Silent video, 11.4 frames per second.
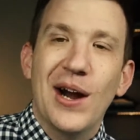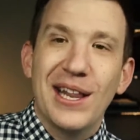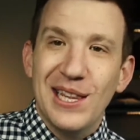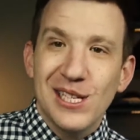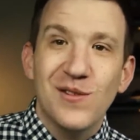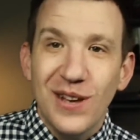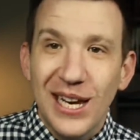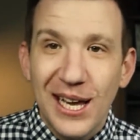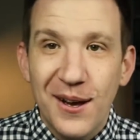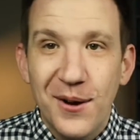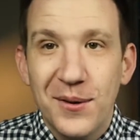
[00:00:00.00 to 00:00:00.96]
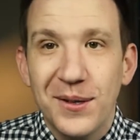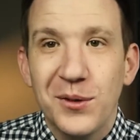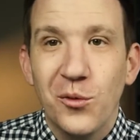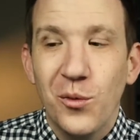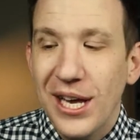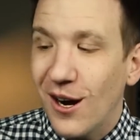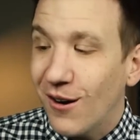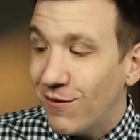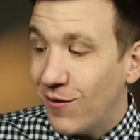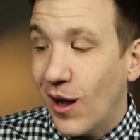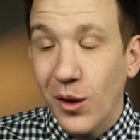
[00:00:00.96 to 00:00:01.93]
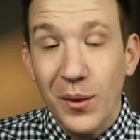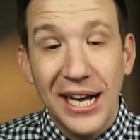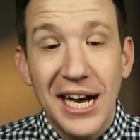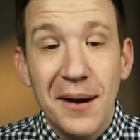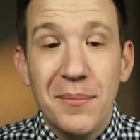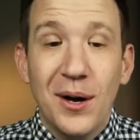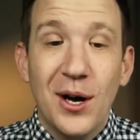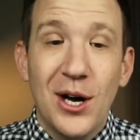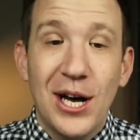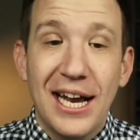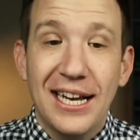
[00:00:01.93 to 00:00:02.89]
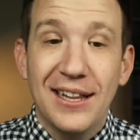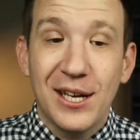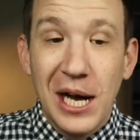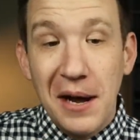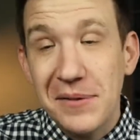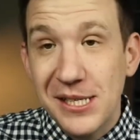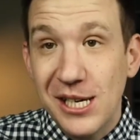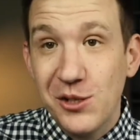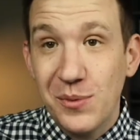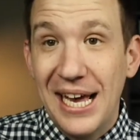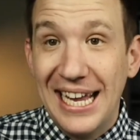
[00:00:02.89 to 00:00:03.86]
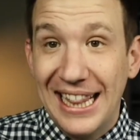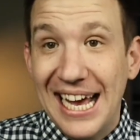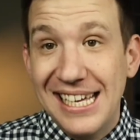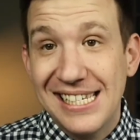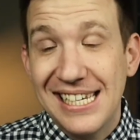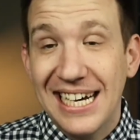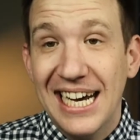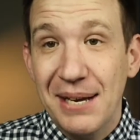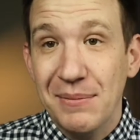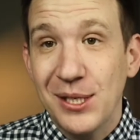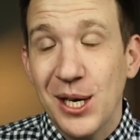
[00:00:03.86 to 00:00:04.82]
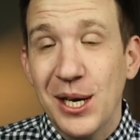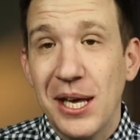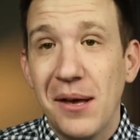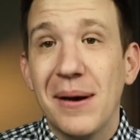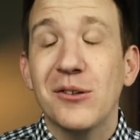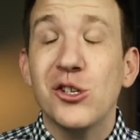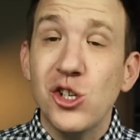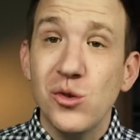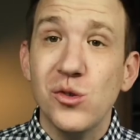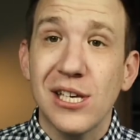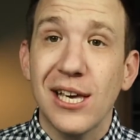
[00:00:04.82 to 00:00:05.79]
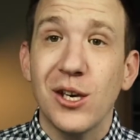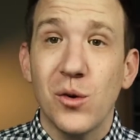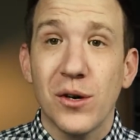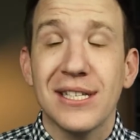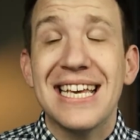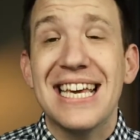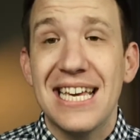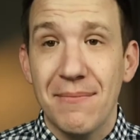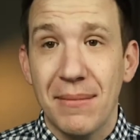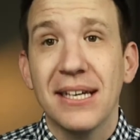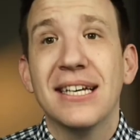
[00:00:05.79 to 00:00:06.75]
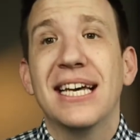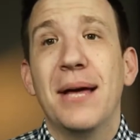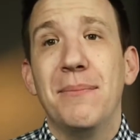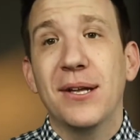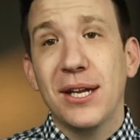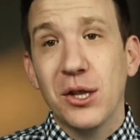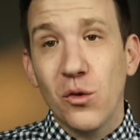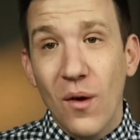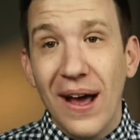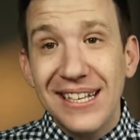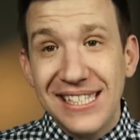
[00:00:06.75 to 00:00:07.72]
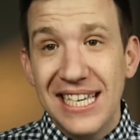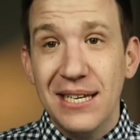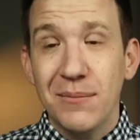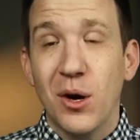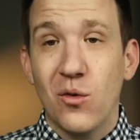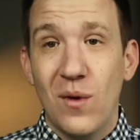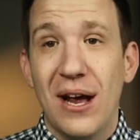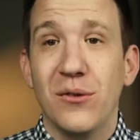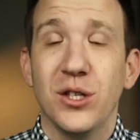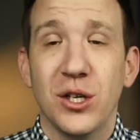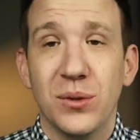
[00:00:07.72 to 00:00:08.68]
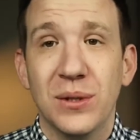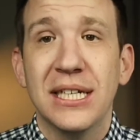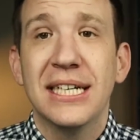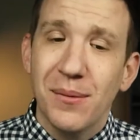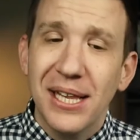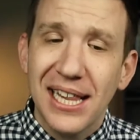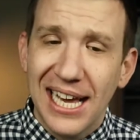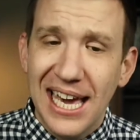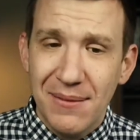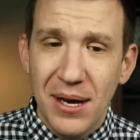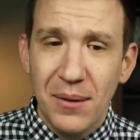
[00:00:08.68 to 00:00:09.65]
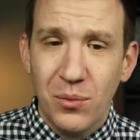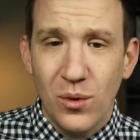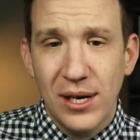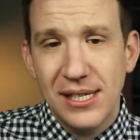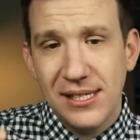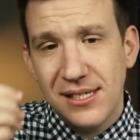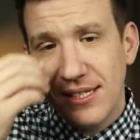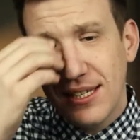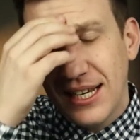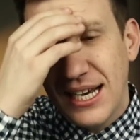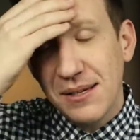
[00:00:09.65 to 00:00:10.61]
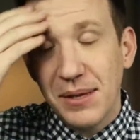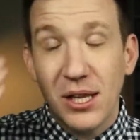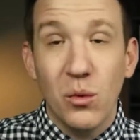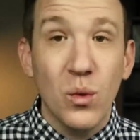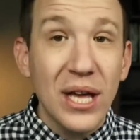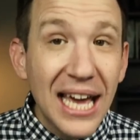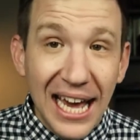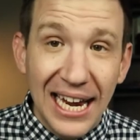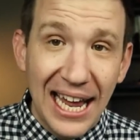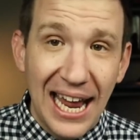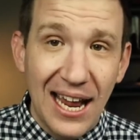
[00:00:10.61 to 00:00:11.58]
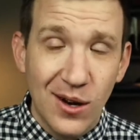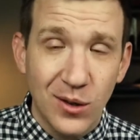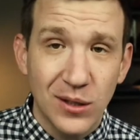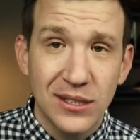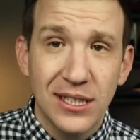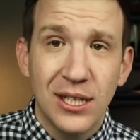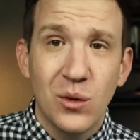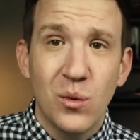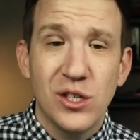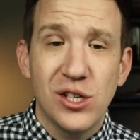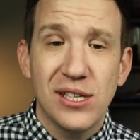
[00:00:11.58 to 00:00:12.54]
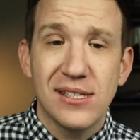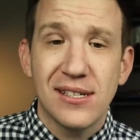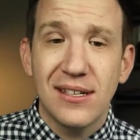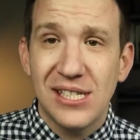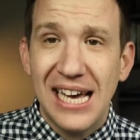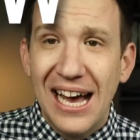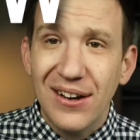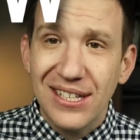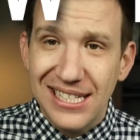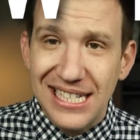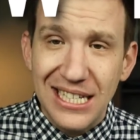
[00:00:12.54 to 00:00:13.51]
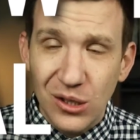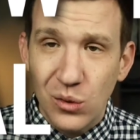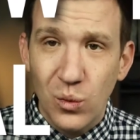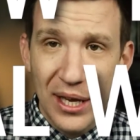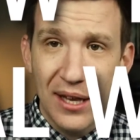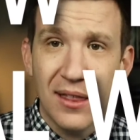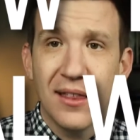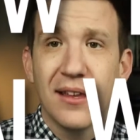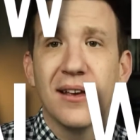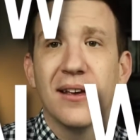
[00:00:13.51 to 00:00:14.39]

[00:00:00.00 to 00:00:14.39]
All right, in this video, we are following up on the conversation we had last time, talking about choosing your team, building the right team around you. Something that came up was something that we had to handle, which is just how to deal with